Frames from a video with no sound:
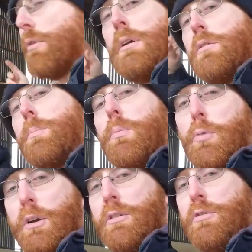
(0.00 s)
round to
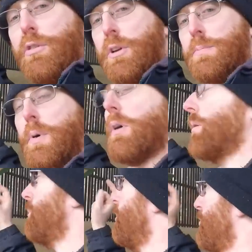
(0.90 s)
the silage
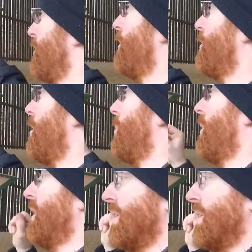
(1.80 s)
barn, pours it in the top,